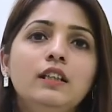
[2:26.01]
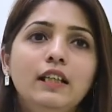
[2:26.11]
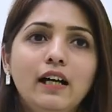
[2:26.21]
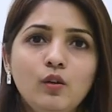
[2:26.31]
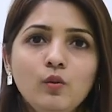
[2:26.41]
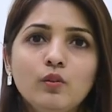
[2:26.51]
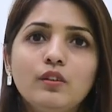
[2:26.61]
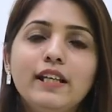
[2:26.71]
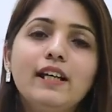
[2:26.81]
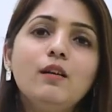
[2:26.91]

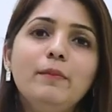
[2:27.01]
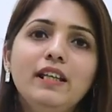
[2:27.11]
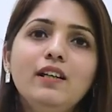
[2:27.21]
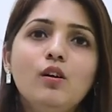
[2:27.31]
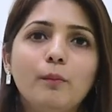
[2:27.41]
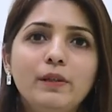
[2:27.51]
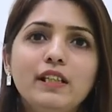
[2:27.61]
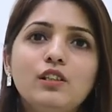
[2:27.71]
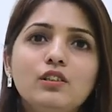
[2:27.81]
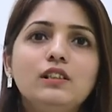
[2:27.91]
Now, there are many
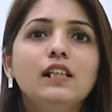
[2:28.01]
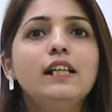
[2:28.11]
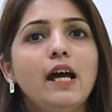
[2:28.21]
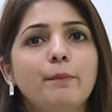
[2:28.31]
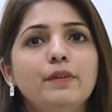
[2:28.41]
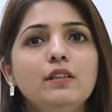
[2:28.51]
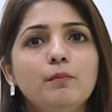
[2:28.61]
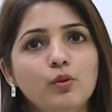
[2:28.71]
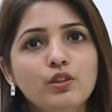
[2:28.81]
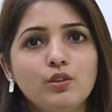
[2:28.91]
complications that happen
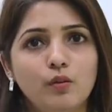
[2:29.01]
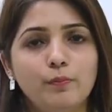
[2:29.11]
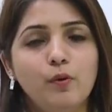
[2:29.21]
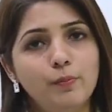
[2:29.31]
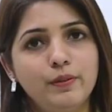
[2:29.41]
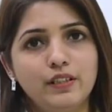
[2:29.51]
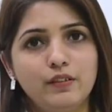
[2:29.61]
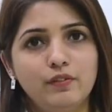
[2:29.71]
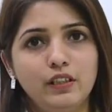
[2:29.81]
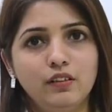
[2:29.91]
post-op
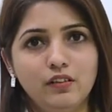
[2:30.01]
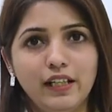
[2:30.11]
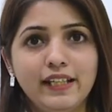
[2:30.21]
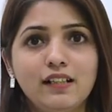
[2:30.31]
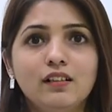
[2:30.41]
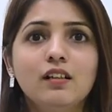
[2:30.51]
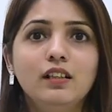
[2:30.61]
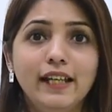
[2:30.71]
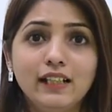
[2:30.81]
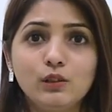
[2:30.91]
operatively, like
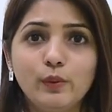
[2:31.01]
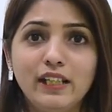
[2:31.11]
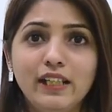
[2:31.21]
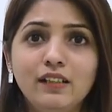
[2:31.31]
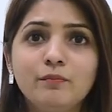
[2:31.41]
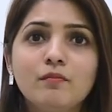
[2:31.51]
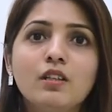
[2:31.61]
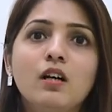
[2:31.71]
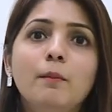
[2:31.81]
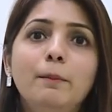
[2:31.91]
leg swelling,
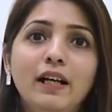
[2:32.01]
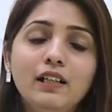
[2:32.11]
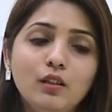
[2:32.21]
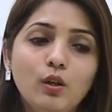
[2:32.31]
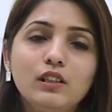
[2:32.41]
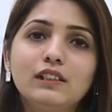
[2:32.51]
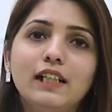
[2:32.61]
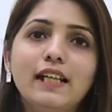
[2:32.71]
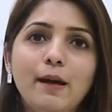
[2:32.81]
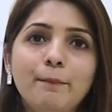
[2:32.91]
blood clots
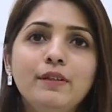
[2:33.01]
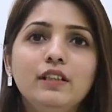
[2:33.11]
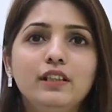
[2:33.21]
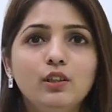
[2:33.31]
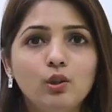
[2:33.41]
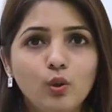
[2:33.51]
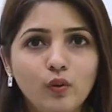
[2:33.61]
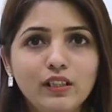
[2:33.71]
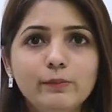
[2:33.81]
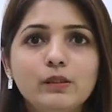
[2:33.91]
that happen in your
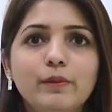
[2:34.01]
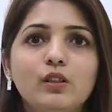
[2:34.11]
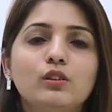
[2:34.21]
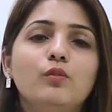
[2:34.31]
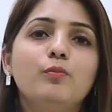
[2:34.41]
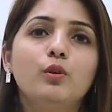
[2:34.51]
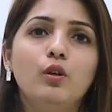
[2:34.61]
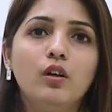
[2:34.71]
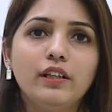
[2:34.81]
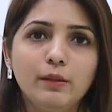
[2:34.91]
lower limbs because of
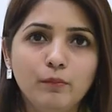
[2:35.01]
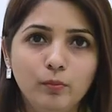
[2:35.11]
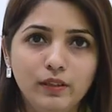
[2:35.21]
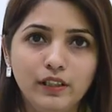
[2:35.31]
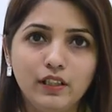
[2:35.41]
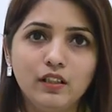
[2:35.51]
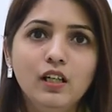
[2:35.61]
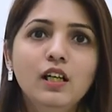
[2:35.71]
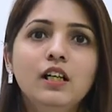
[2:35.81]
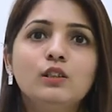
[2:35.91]
prolonged immobility.
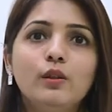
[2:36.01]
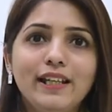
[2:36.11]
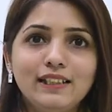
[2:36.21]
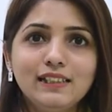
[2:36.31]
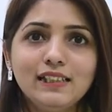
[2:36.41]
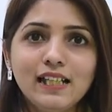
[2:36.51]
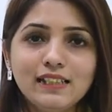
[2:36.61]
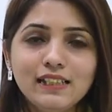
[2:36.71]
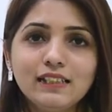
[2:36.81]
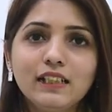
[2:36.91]
So
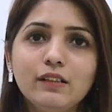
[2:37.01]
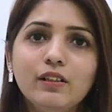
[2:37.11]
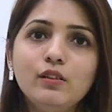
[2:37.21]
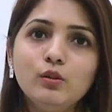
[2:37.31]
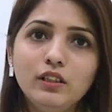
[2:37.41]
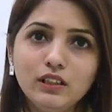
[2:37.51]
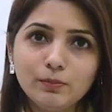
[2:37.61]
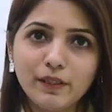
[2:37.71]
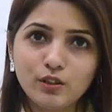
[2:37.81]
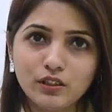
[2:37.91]
exercises given to these
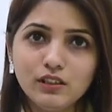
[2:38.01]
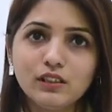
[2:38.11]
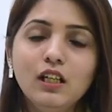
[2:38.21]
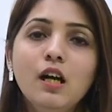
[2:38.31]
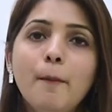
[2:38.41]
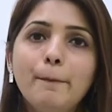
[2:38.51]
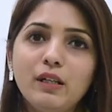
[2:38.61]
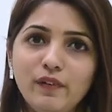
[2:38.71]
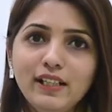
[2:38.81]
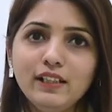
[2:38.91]
patients
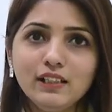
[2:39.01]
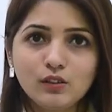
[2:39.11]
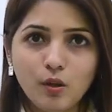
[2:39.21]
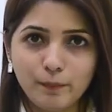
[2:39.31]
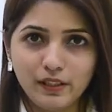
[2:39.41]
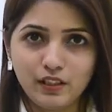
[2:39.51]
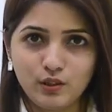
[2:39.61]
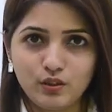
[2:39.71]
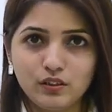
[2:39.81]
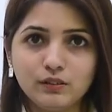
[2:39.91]
prevent these
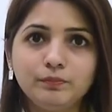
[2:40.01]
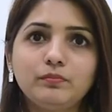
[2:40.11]
complications.